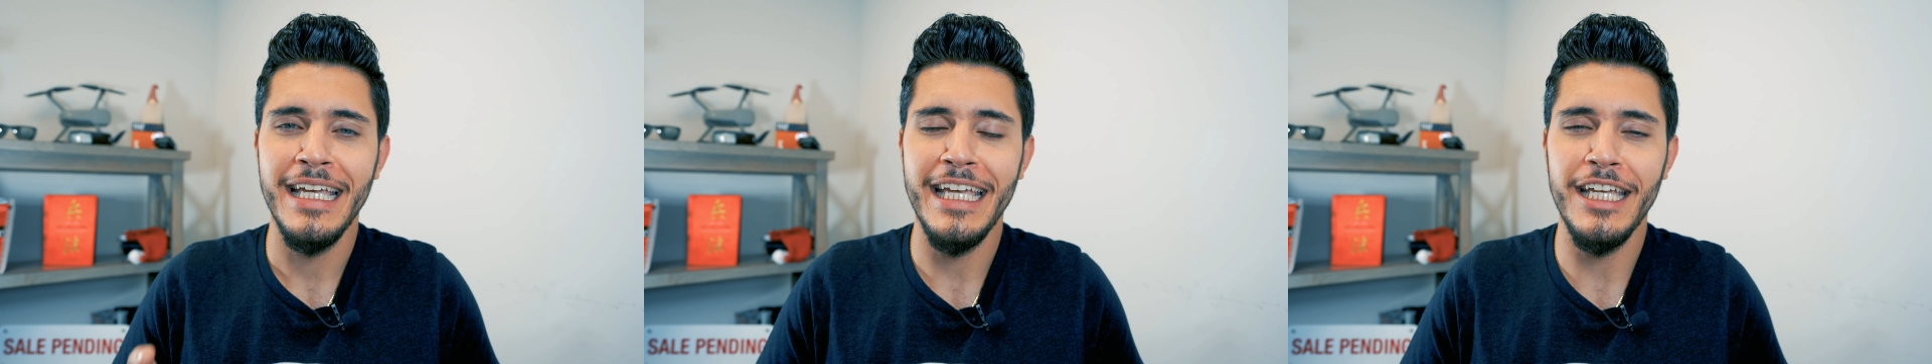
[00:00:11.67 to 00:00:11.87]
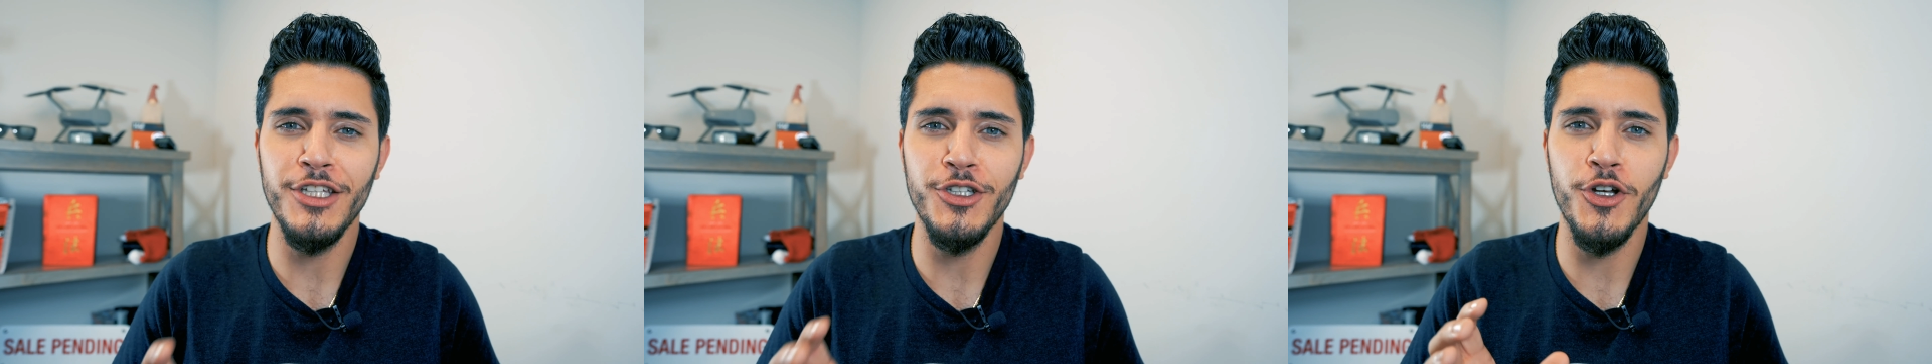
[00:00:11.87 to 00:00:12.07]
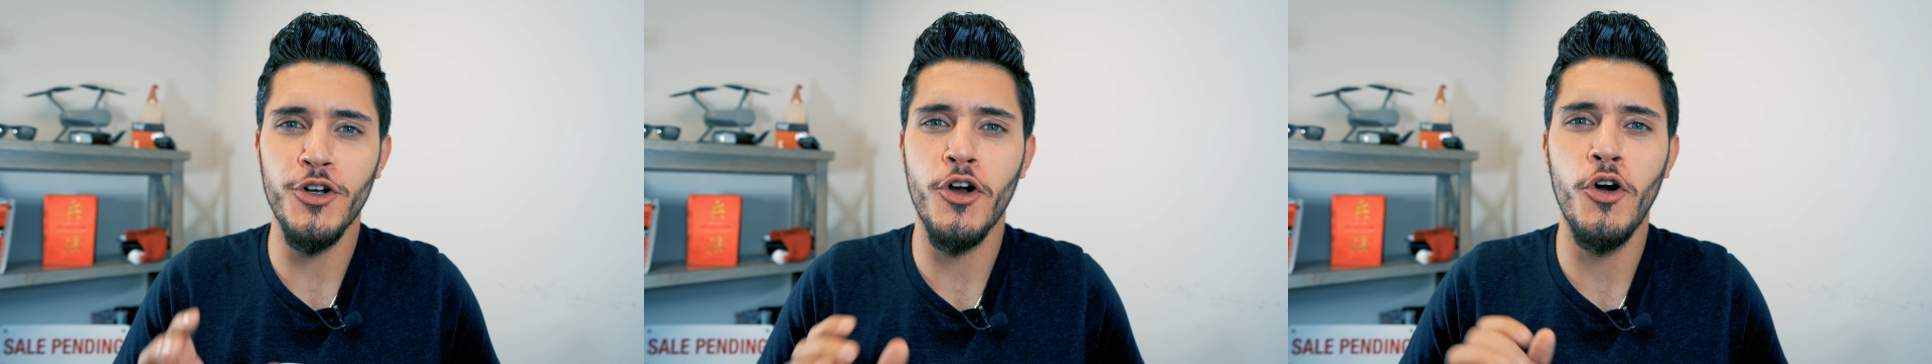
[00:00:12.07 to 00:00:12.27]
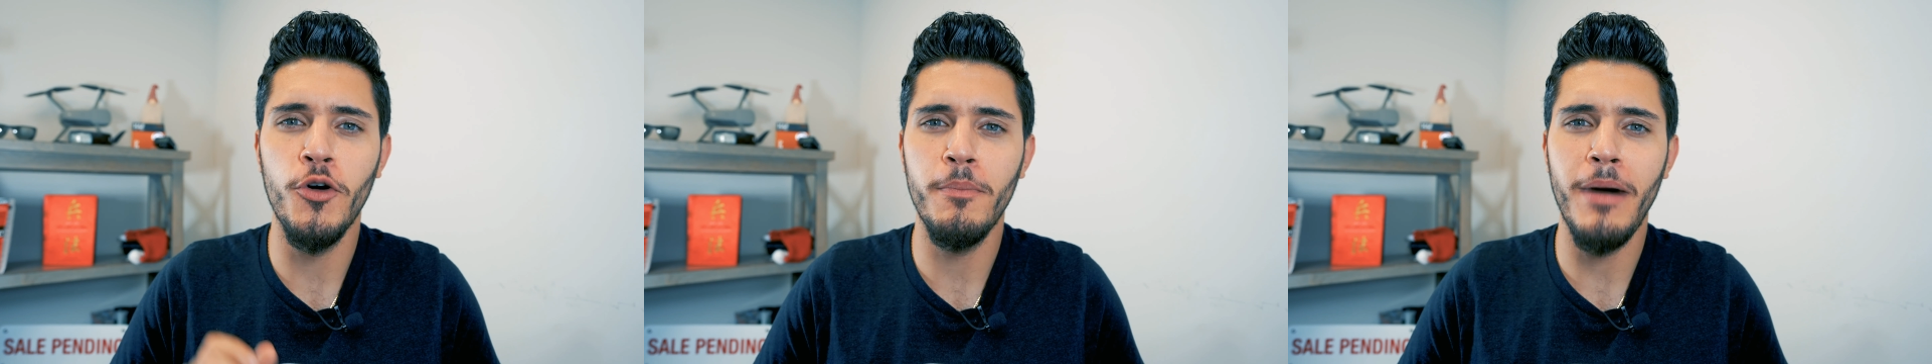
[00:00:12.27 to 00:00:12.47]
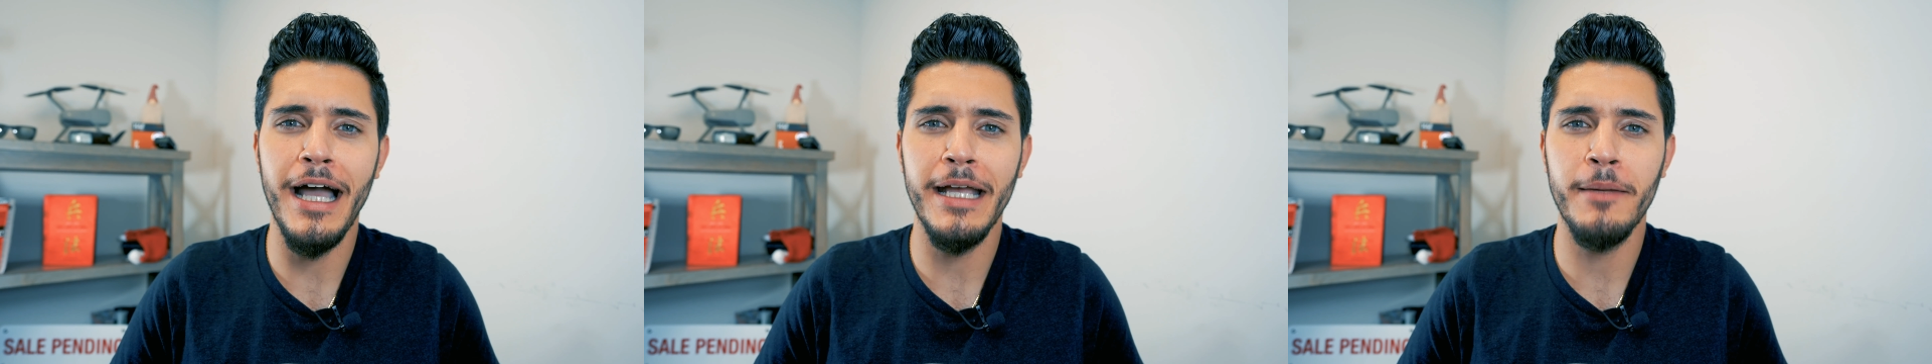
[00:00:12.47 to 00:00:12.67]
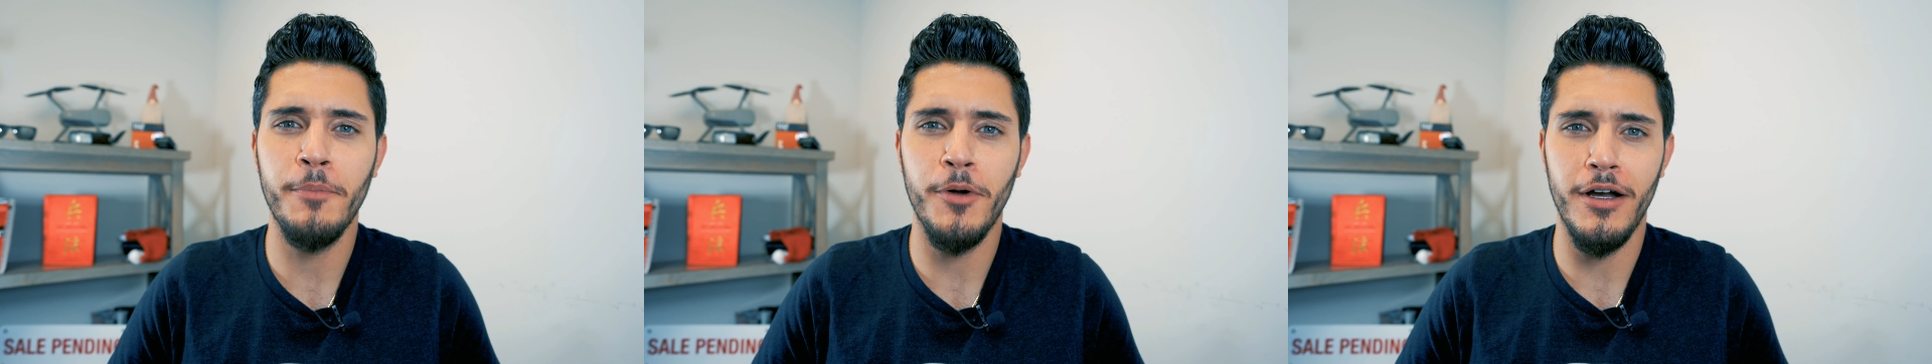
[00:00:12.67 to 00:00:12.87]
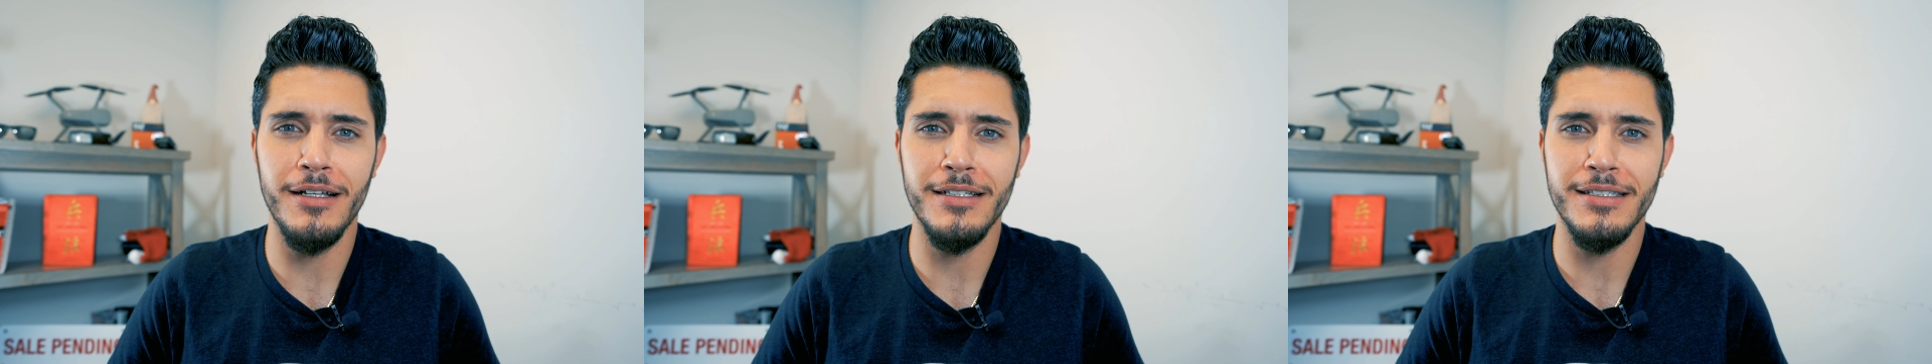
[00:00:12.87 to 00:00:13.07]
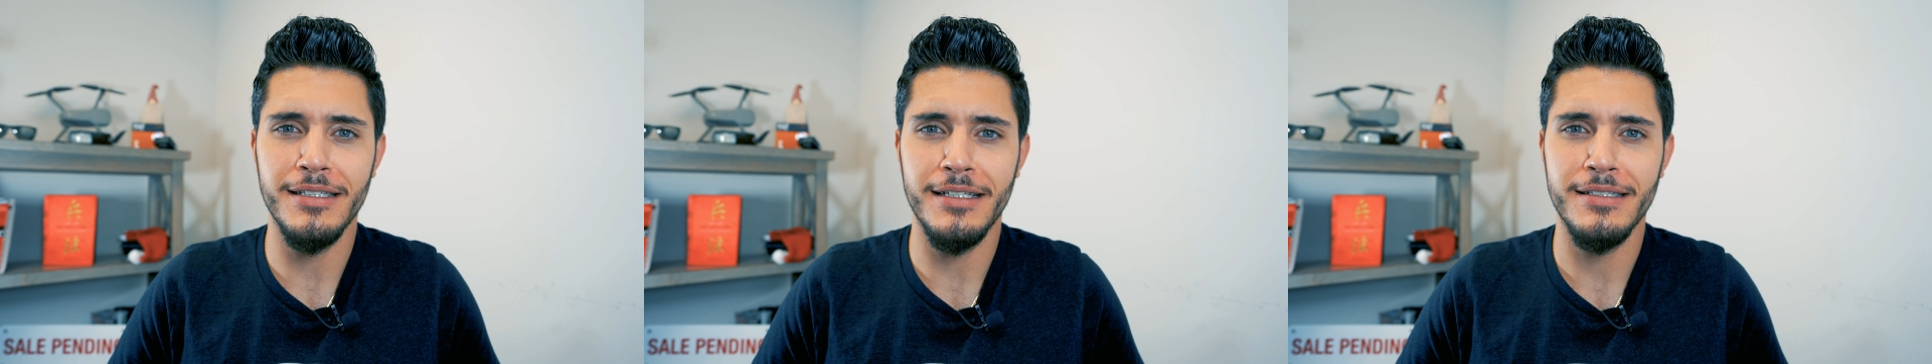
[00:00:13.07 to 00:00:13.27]
in your home buying
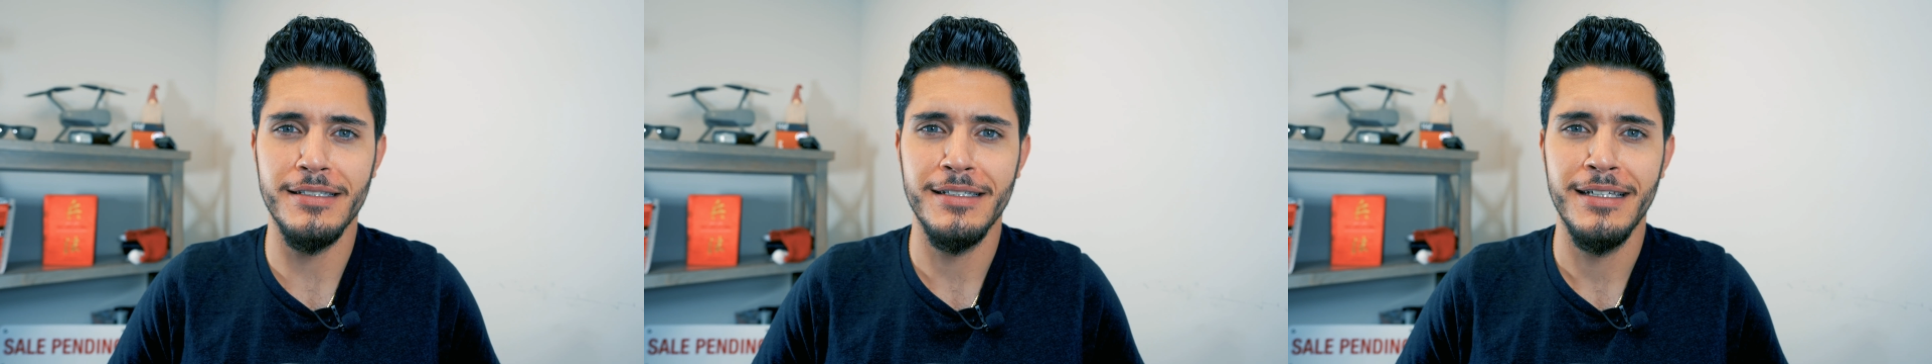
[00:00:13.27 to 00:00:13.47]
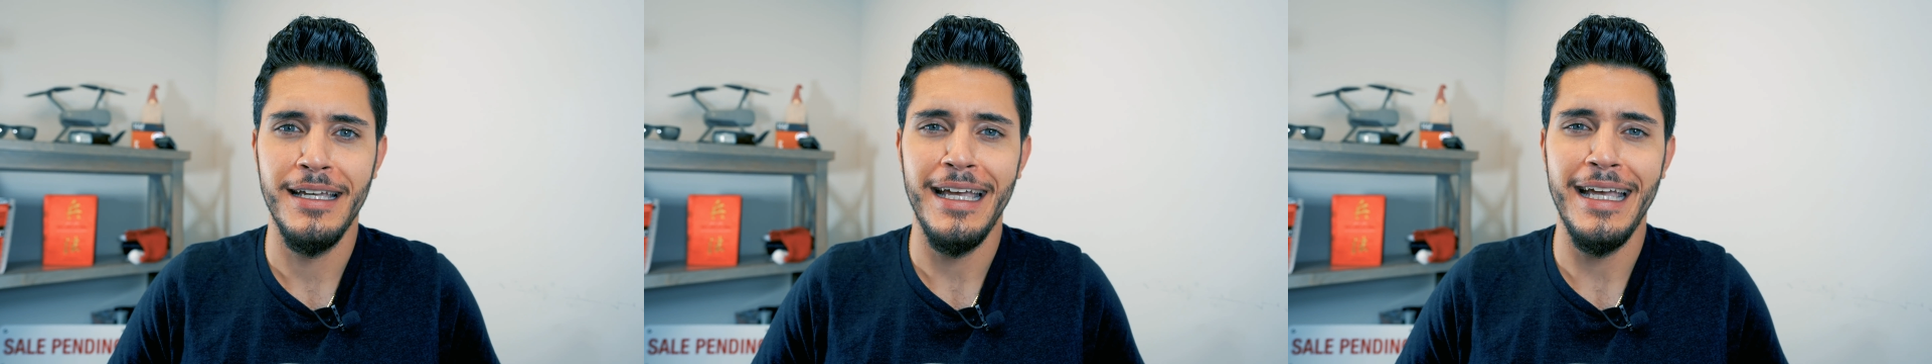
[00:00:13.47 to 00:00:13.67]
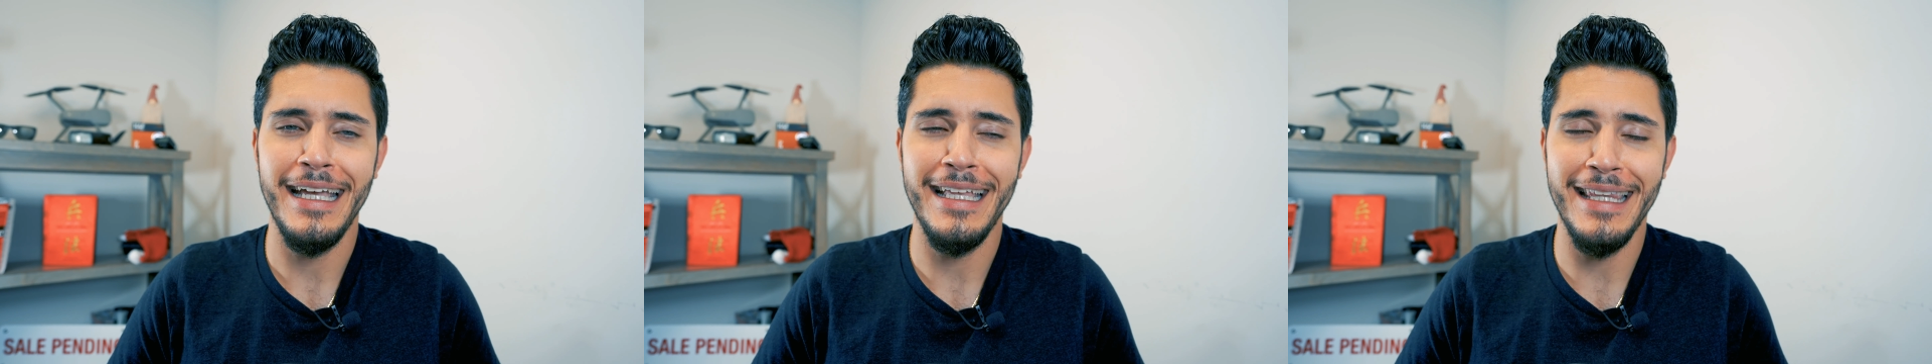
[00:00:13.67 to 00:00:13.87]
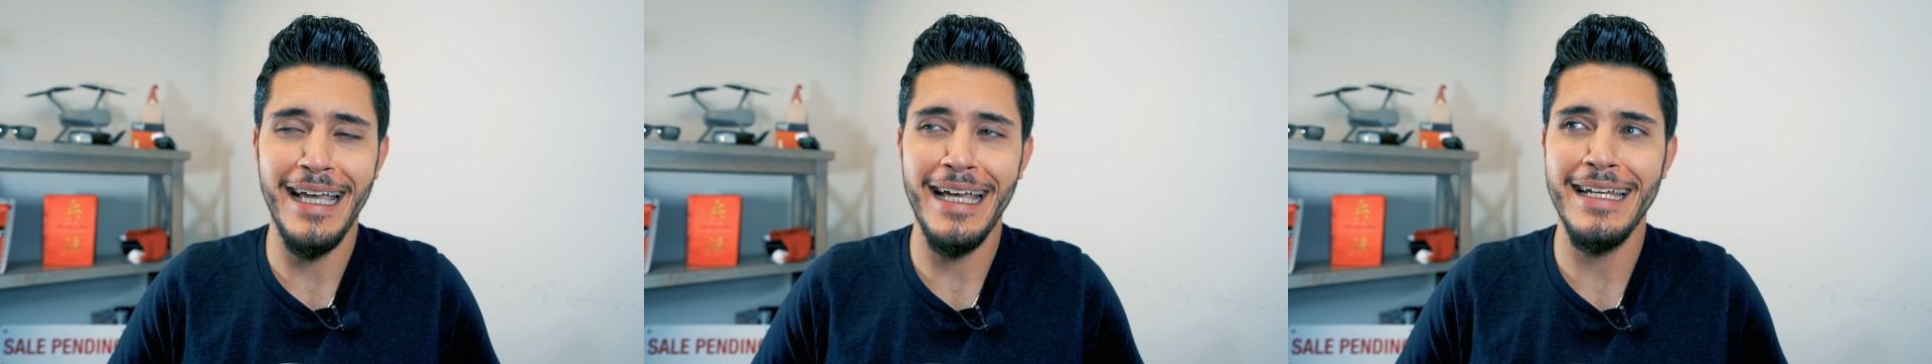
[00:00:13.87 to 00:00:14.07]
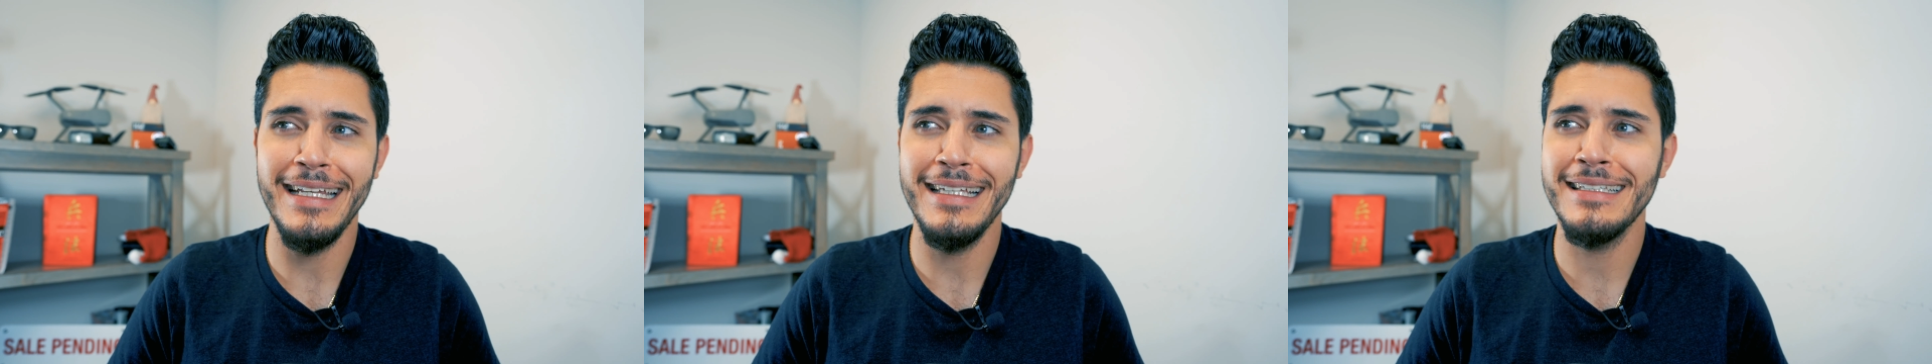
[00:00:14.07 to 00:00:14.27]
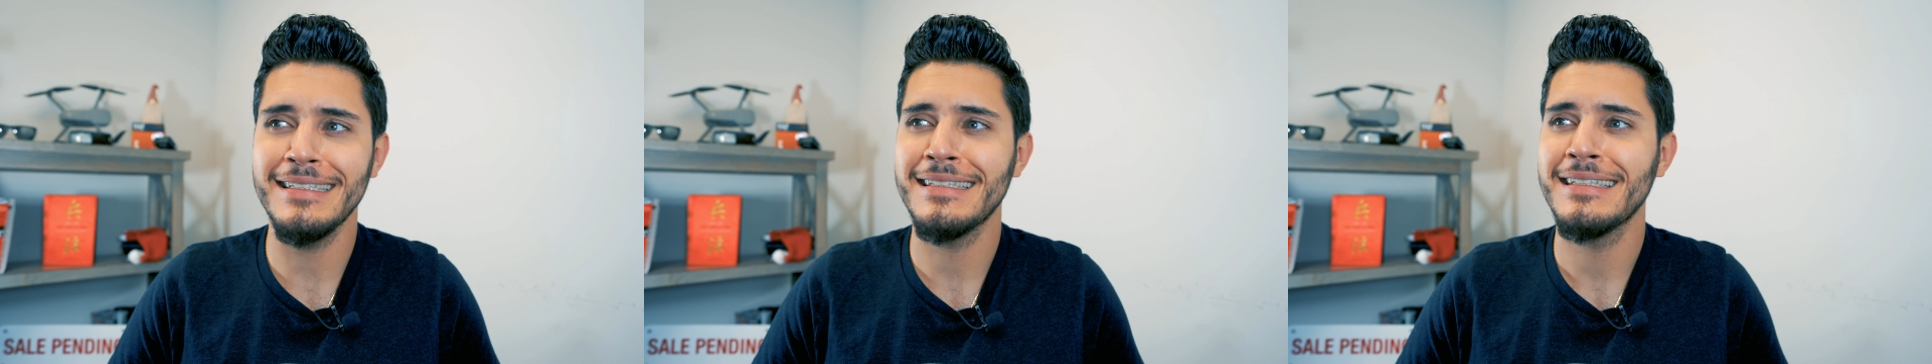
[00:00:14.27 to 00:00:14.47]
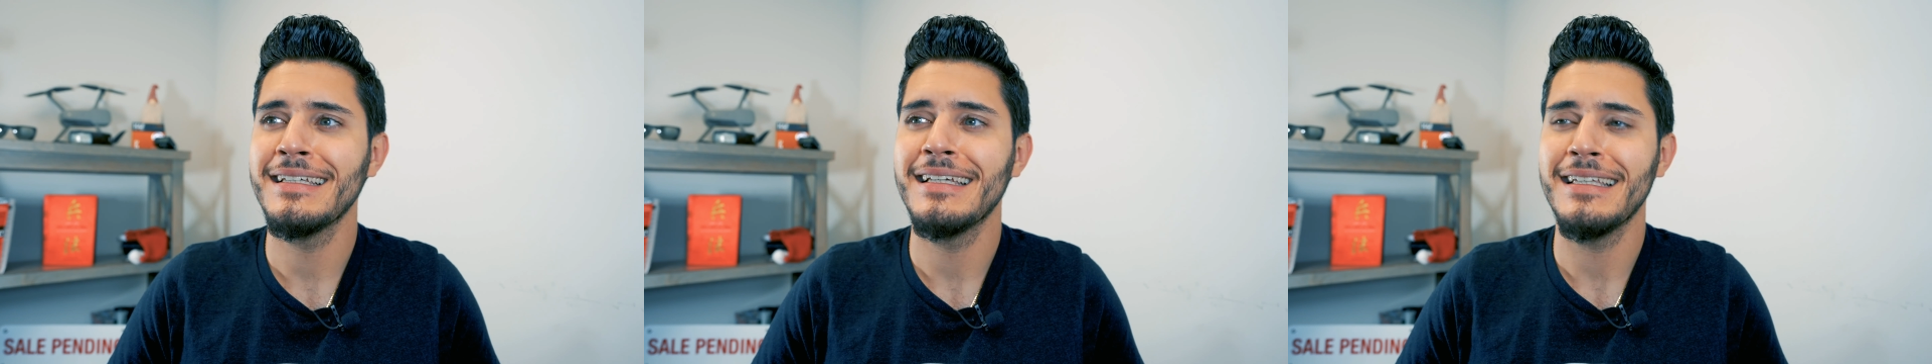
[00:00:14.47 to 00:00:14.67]
process, and that is